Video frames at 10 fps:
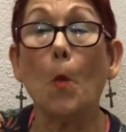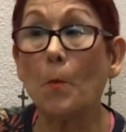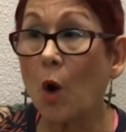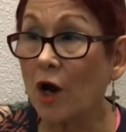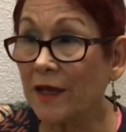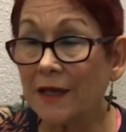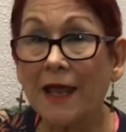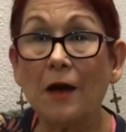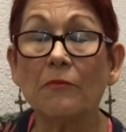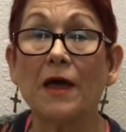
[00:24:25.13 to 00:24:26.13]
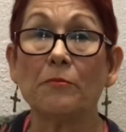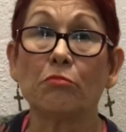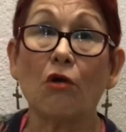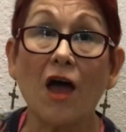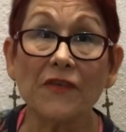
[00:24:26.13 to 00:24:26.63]
marking out by
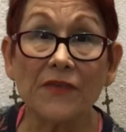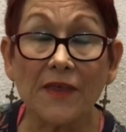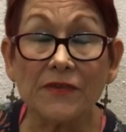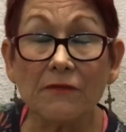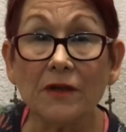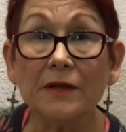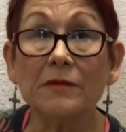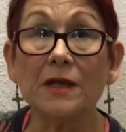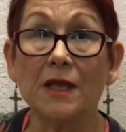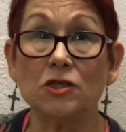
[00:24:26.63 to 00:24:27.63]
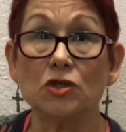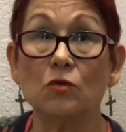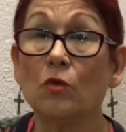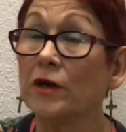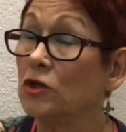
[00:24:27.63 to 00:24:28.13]
process of
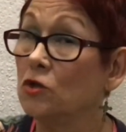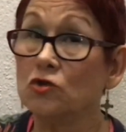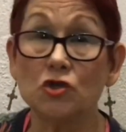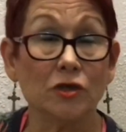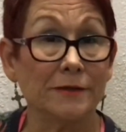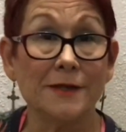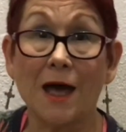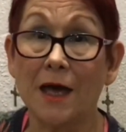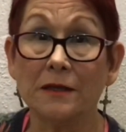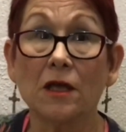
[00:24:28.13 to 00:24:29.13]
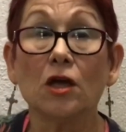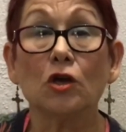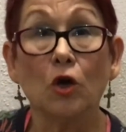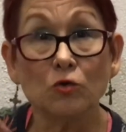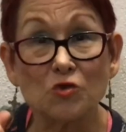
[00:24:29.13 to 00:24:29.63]
elimination, where you should not
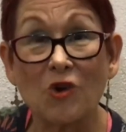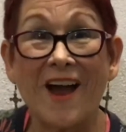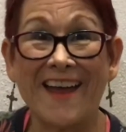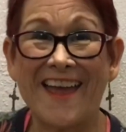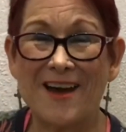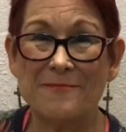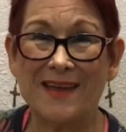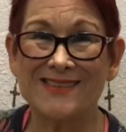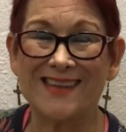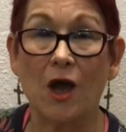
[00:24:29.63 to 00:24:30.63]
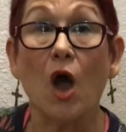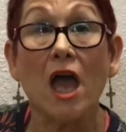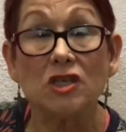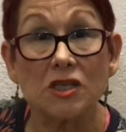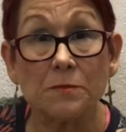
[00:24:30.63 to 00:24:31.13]
go try out Mexico.
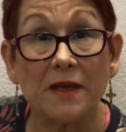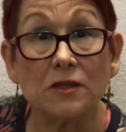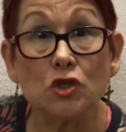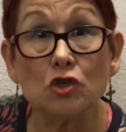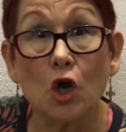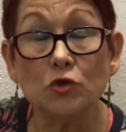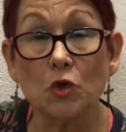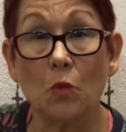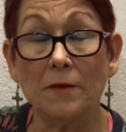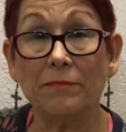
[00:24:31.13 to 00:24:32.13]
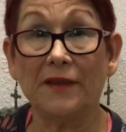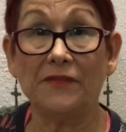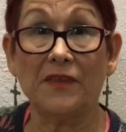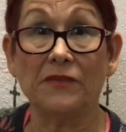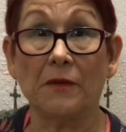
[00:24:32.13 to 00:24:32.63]
Just because you go to one place
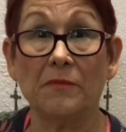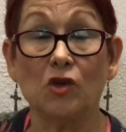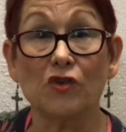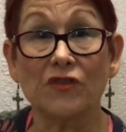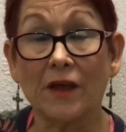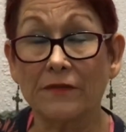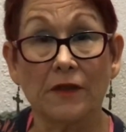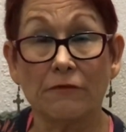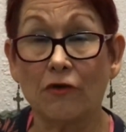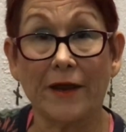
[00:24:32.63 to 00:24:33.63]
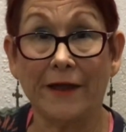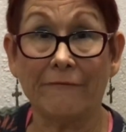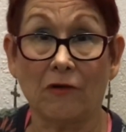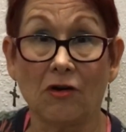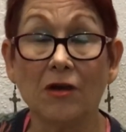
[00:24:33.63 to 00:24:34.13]
doesn't mean you're stuck there
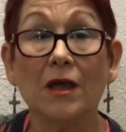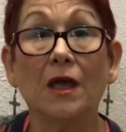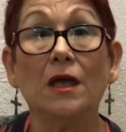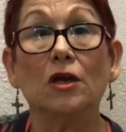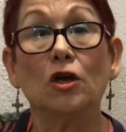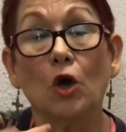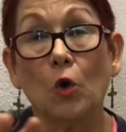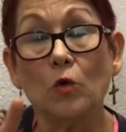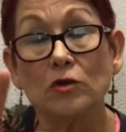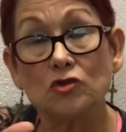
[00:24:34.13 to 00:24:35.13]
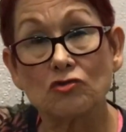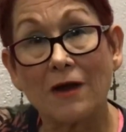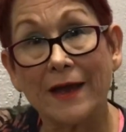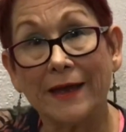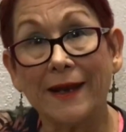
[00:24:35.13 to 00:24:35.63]
forever. Go
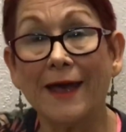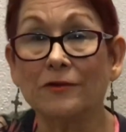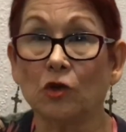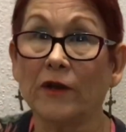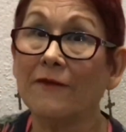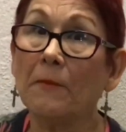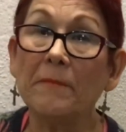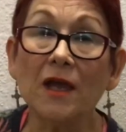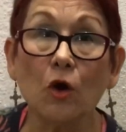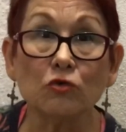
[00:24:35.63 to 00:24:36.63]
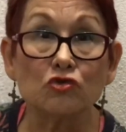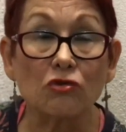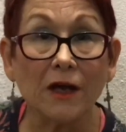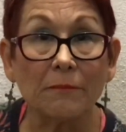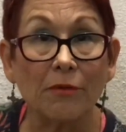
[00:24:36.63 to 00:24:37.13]
try it out. Don't have a big old
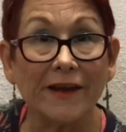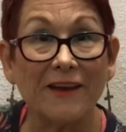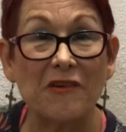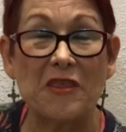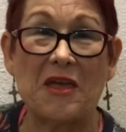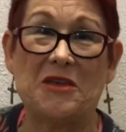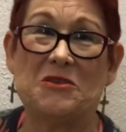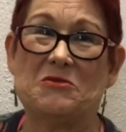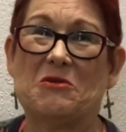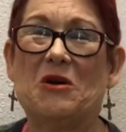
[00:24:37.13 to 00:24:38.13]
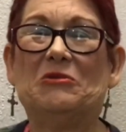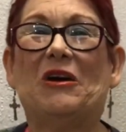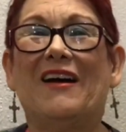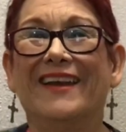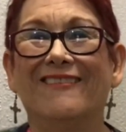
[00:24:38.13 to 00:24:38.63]
truck, bring everything you own
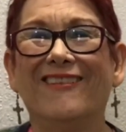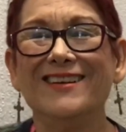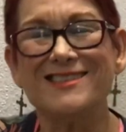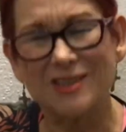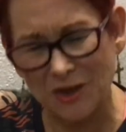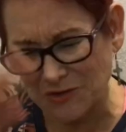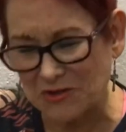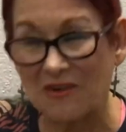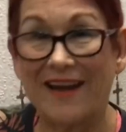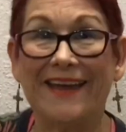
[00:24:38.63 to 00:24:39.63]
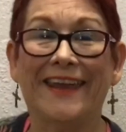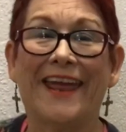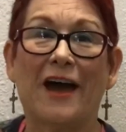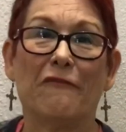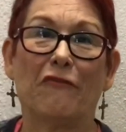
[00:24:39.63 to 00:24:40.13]
all at once. Go try it
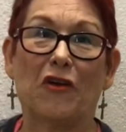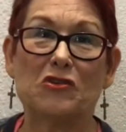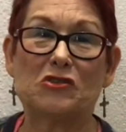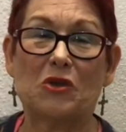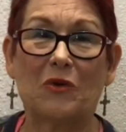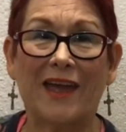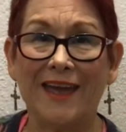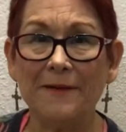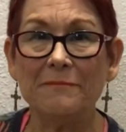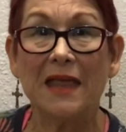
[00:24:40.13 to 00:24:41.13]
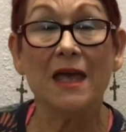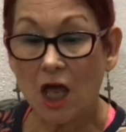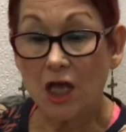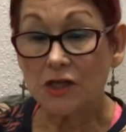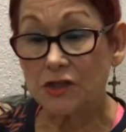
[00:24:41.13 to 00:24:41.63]
out first, okay?
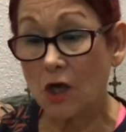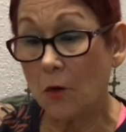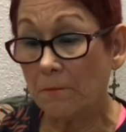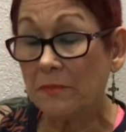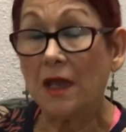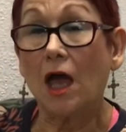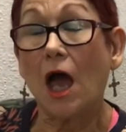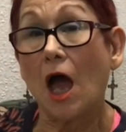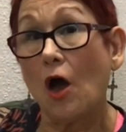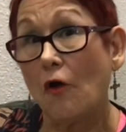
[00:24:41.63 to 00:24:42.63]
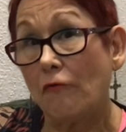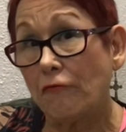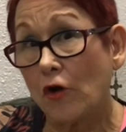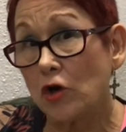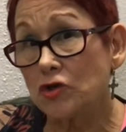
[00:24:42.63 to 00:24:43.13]
So,
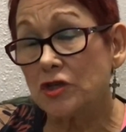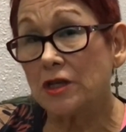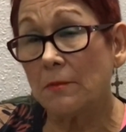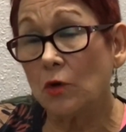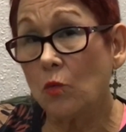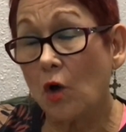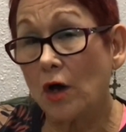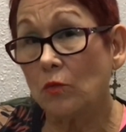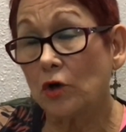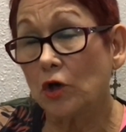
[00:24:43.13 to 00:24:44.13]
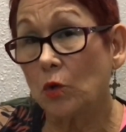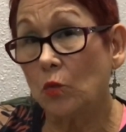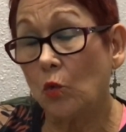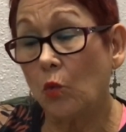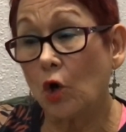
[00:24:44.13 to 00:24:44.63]
first, number one, we're going
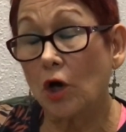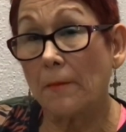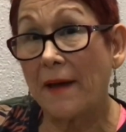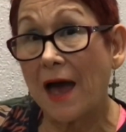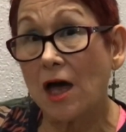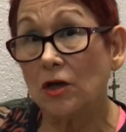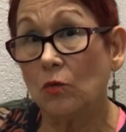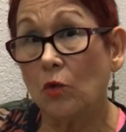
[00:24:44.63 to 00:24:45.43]
to work about